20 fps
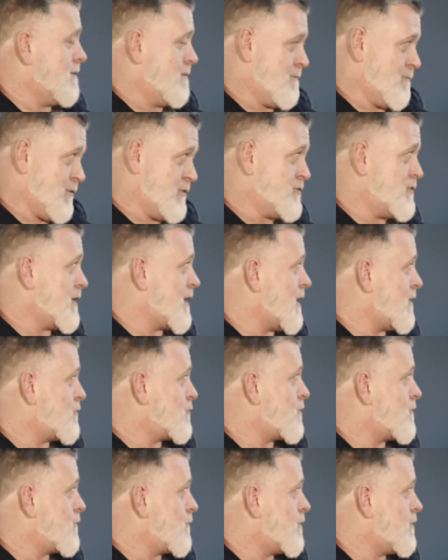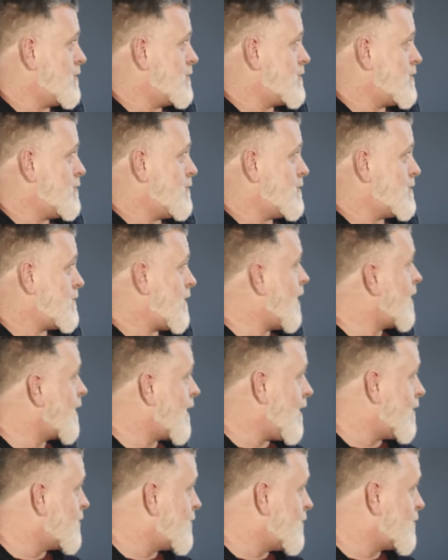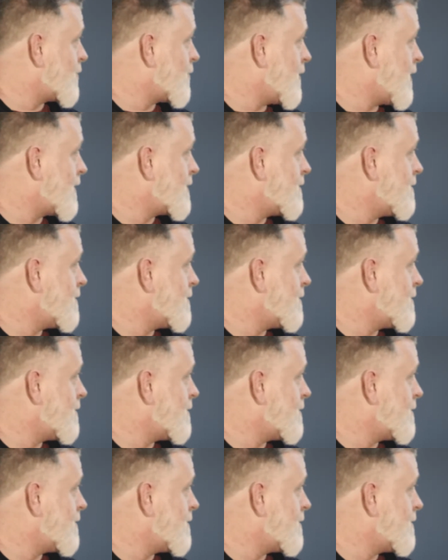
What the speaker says: what you guys are referring to as firehouses, correct?